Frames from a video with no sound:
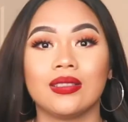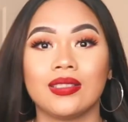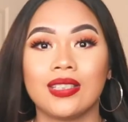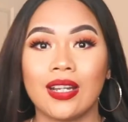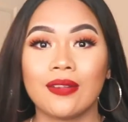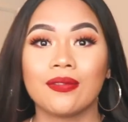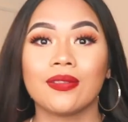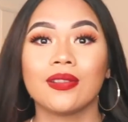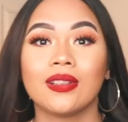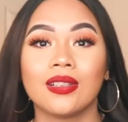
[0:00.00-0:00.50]

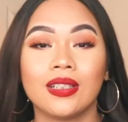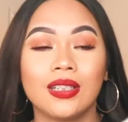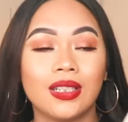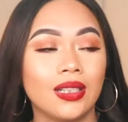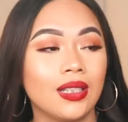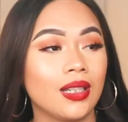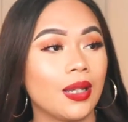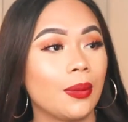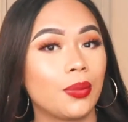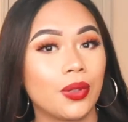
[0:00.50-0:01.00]

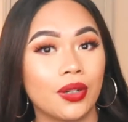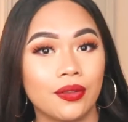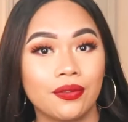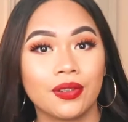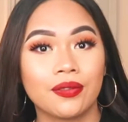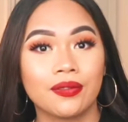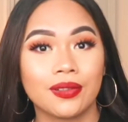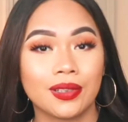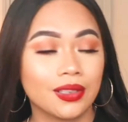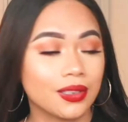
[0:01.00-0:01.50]
Definitely
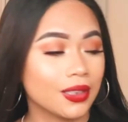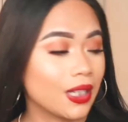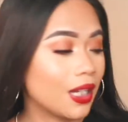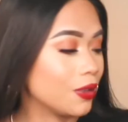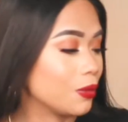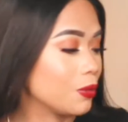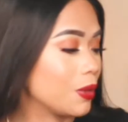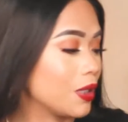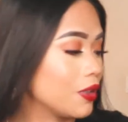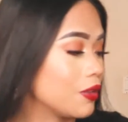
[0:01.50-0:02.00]
perfect for this
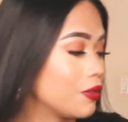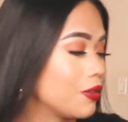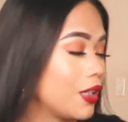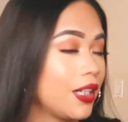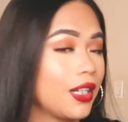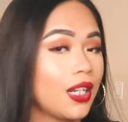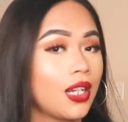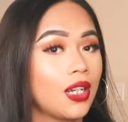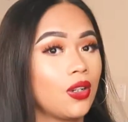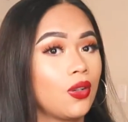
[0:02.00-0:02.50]
kind of weather
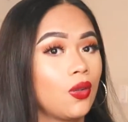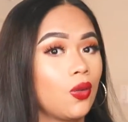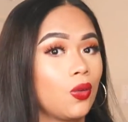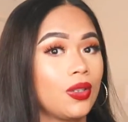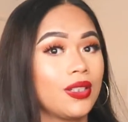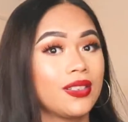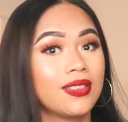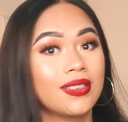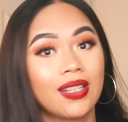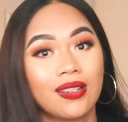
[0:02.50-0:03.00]
right now
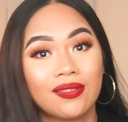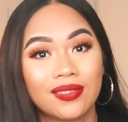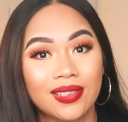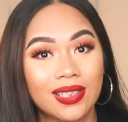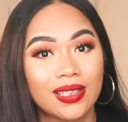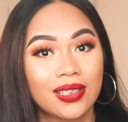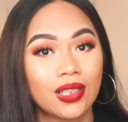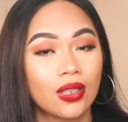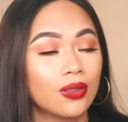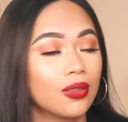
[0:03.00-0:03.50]
in San
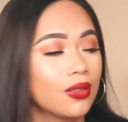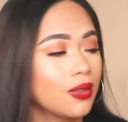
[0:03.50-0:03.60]
Francisco.